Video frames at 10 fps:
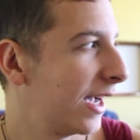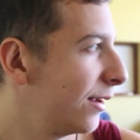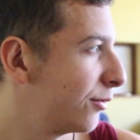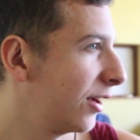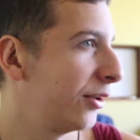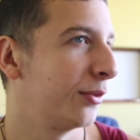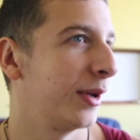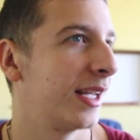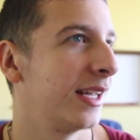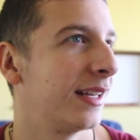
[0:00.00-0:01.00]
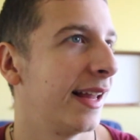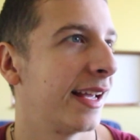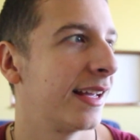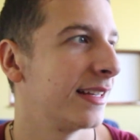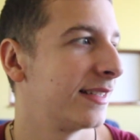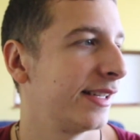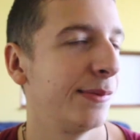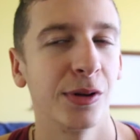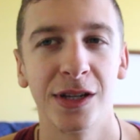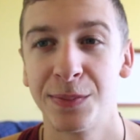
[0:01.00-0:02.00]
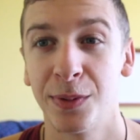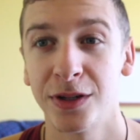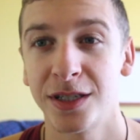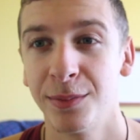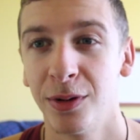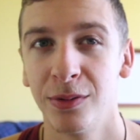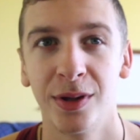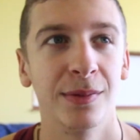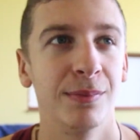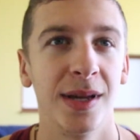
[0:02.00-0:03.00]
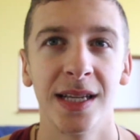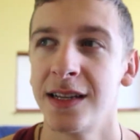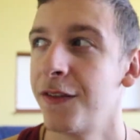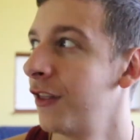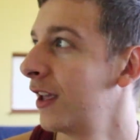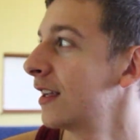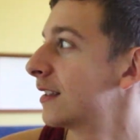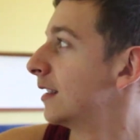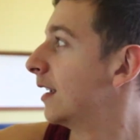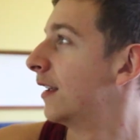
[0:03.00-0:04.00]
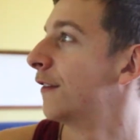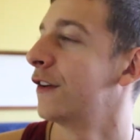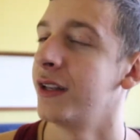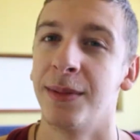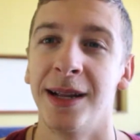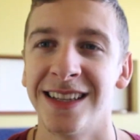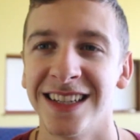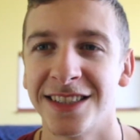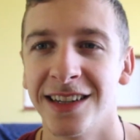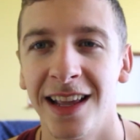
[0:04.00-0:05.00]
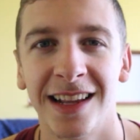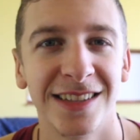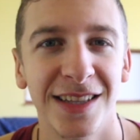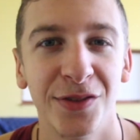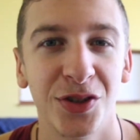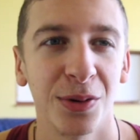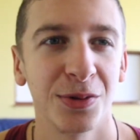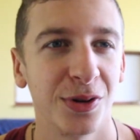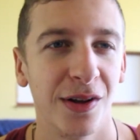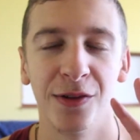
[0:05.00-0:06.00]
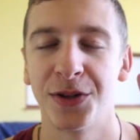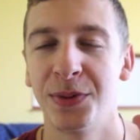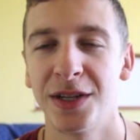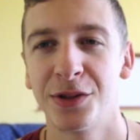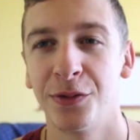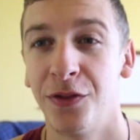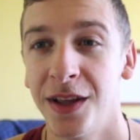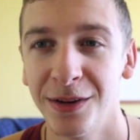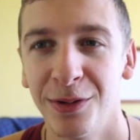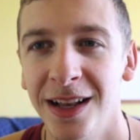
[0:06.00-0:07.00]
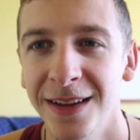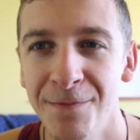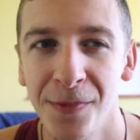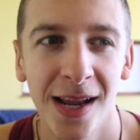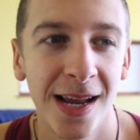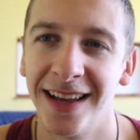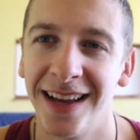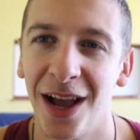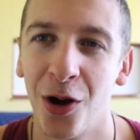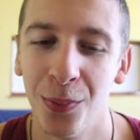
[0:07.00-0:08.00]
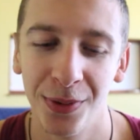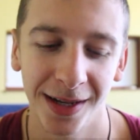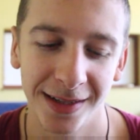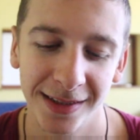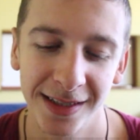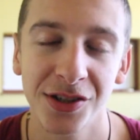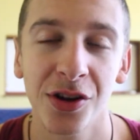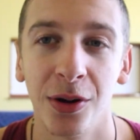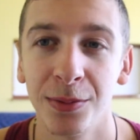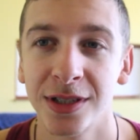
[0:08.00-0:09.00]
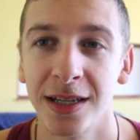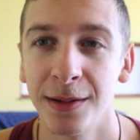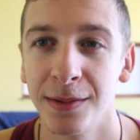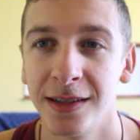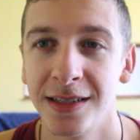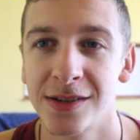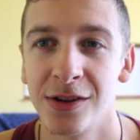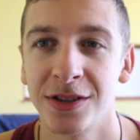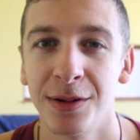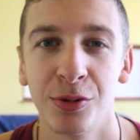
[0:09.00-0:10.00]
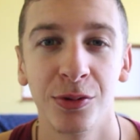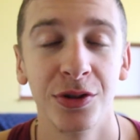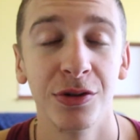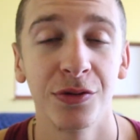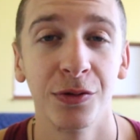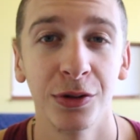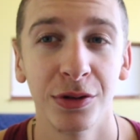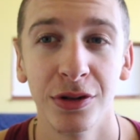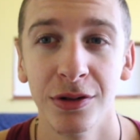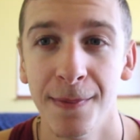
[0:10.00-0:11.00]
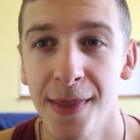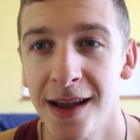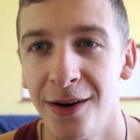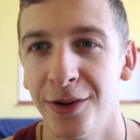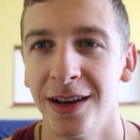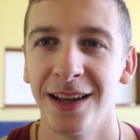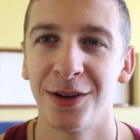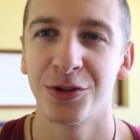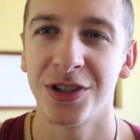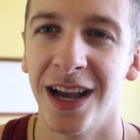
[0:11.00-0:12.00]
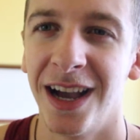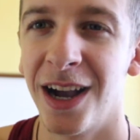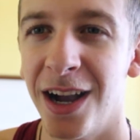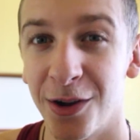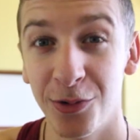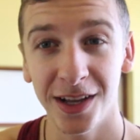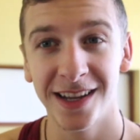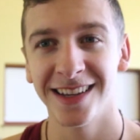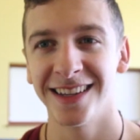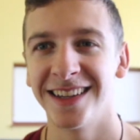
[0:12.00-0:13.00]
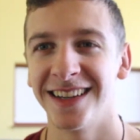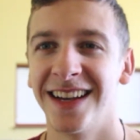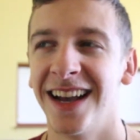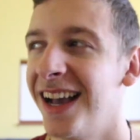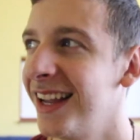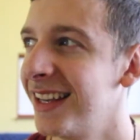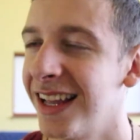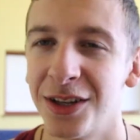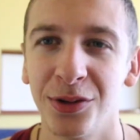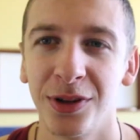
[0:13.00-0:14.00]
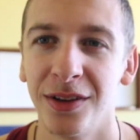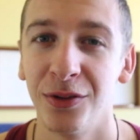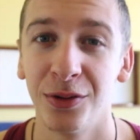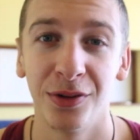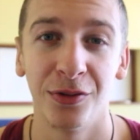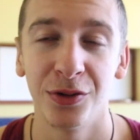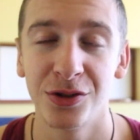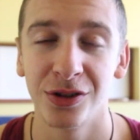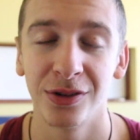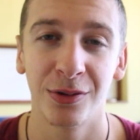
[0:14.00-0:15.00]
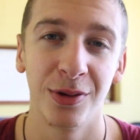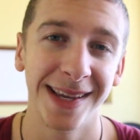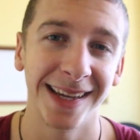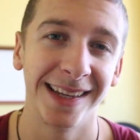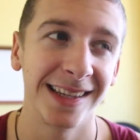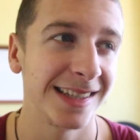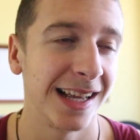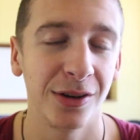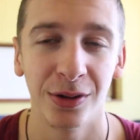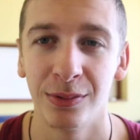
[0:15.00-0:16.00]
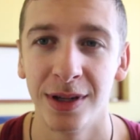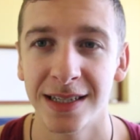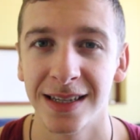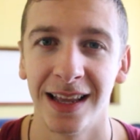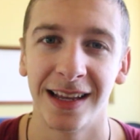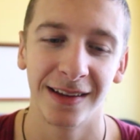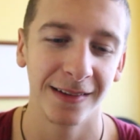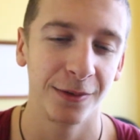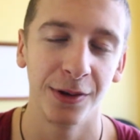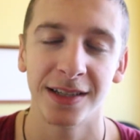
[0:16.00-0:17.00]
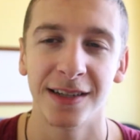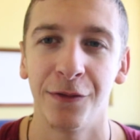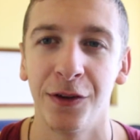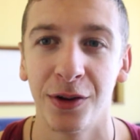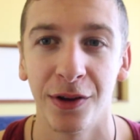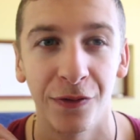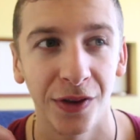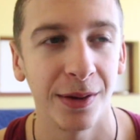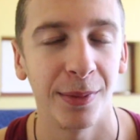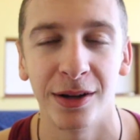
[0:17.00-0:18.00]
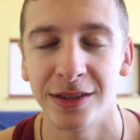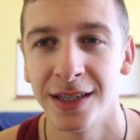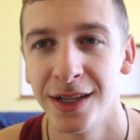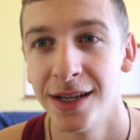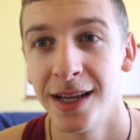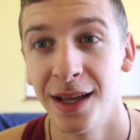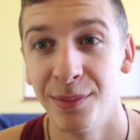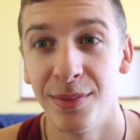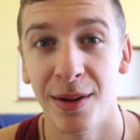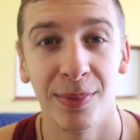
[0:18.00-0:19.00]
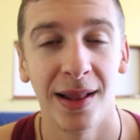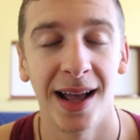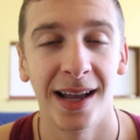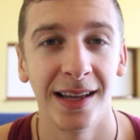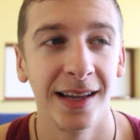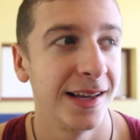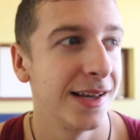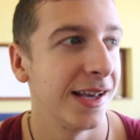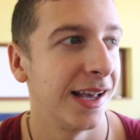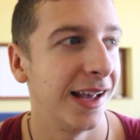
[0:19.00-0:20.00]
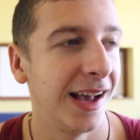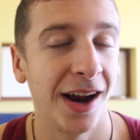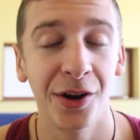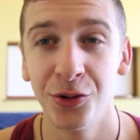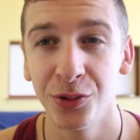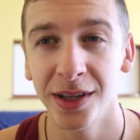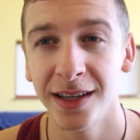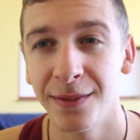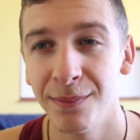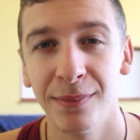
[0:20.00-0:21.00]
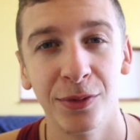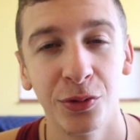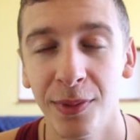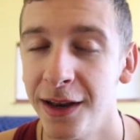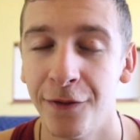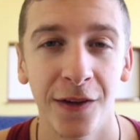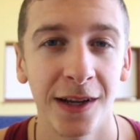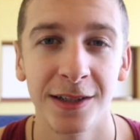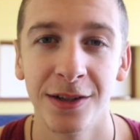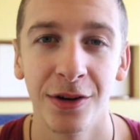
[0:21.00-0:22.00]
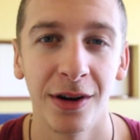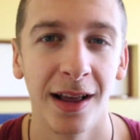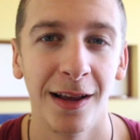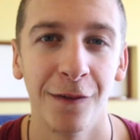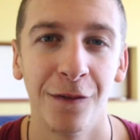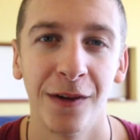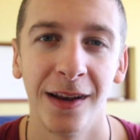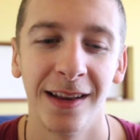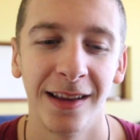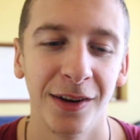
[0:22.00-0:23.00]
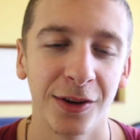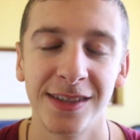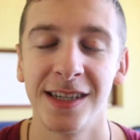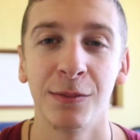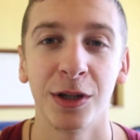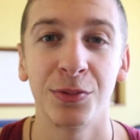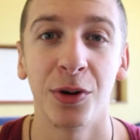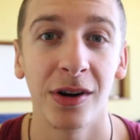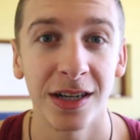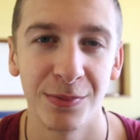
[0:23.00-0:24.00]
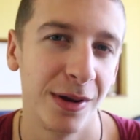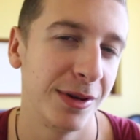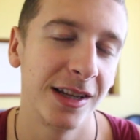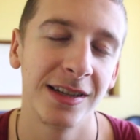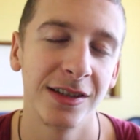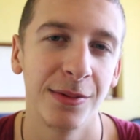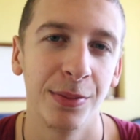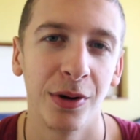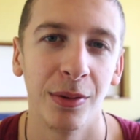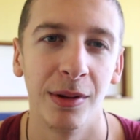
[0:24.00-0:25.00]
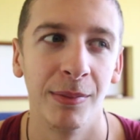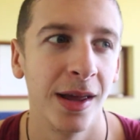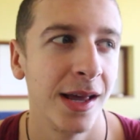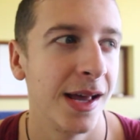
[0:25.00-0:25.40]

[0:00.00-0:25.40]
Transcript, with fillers: I'm trying to make it like as simple as possible with basic things, fundamentals like Steve Jobs to have space to think really. Uh, I hope that this concept this concept was useful to you. Really, it was a, a quick. Uh, I like to give you in the future quick ideas, like always, like quick something you can think about and maybe apply. Uh, are you doing um, too many things in your life and uh, not seeing much progress? Maybe this is the problem.